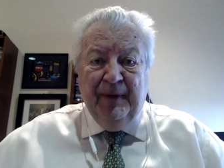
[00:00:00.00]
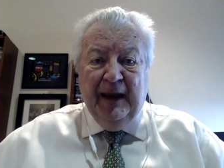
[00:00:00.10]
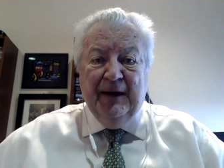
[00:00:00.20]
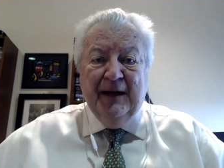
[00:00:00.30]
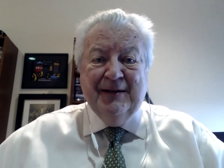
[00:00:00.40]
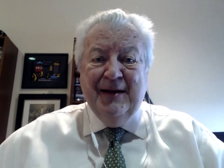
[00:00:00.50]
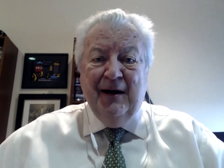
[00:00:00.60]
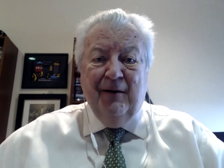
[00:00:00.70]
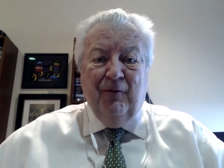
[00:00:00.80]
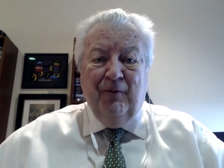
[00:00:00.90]
And that's not
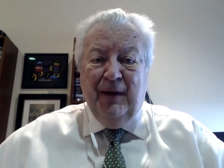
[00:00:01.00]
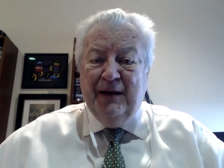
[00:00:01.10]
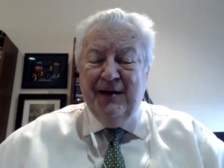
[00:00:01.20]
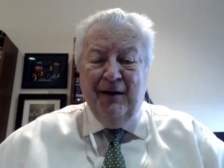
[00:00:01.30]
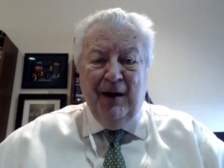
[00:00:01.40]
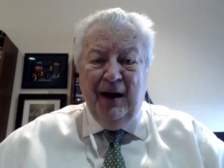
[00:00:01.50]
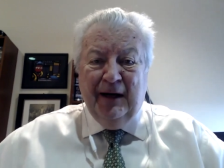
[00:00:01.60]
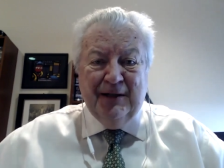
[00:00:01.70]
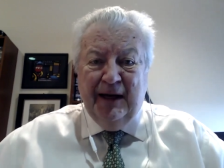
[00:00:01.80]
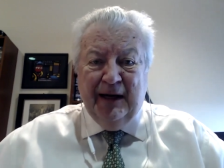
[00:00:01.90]

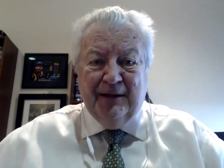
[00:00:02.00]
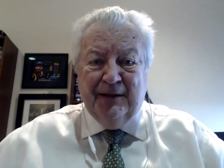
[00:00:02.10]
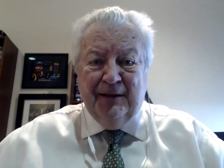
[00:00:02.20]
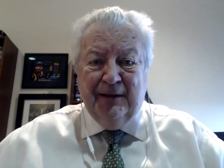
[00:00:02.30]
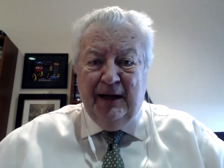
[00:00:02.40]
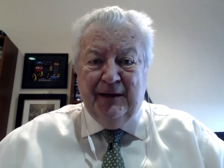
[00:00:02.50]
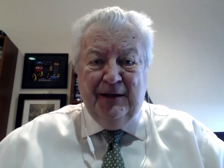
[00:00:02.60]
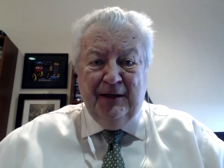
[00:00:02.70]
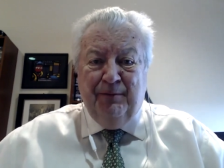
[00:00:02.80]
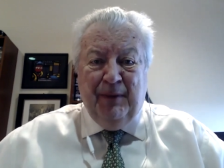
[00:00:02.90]
rocket science. That's
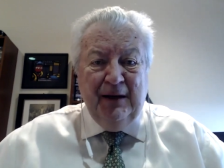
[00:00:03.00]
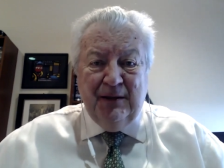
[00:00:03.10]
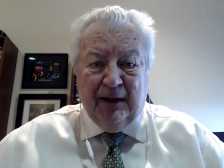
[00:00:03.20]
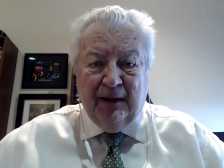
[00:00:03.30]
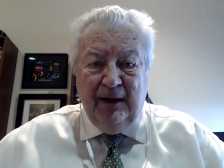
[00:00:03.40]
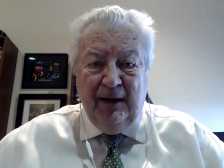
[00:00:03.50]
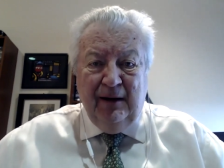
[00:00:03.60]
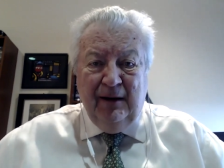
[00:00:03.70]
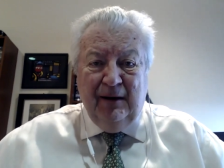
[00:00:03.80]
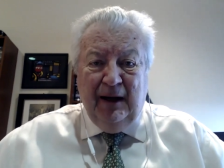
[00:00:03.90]
just basic.
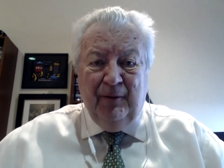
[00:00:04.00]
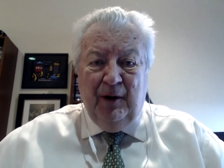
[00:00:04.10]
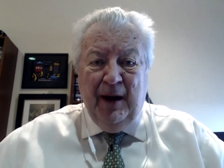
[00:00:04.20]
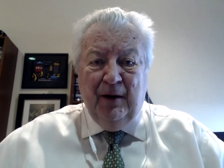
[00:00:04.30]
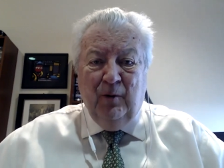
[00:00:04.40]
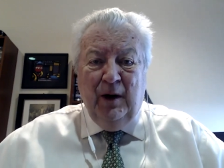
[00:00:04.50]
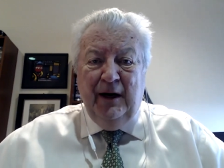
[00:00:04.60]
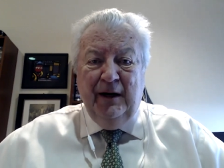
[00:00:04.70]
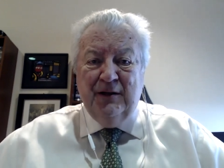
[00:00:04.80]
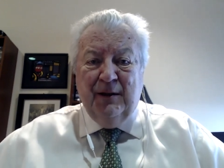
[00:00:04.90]
And no matter what
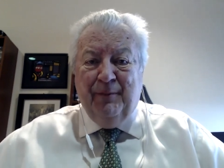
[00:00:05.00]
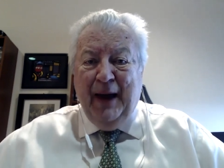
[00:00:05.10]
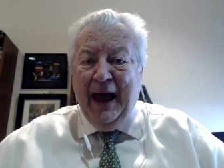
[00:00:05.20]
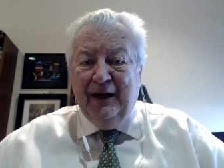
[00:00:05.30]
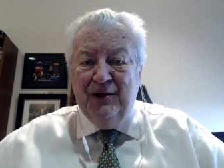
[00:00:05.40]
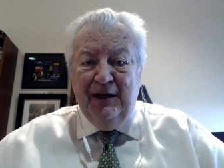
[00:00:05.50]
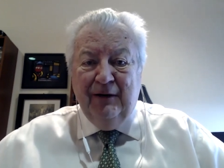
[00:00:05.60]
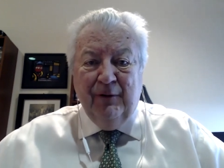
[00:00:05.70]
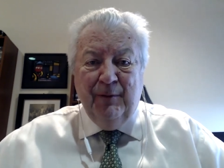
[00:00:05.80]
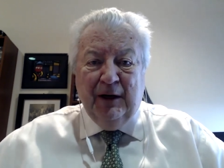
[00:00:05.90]
it is, the packaging
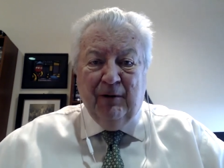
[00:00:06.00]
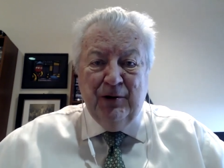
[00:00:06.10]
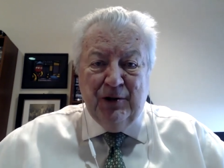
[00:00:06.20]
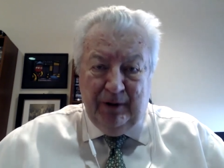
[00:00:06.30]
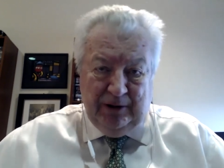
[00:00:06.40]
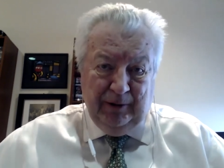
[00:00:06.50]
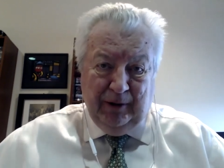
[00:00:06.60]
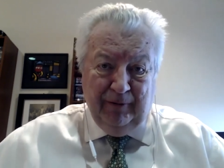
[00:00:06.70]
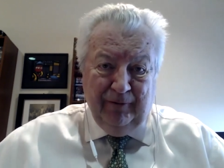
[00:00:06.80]
from the grocery store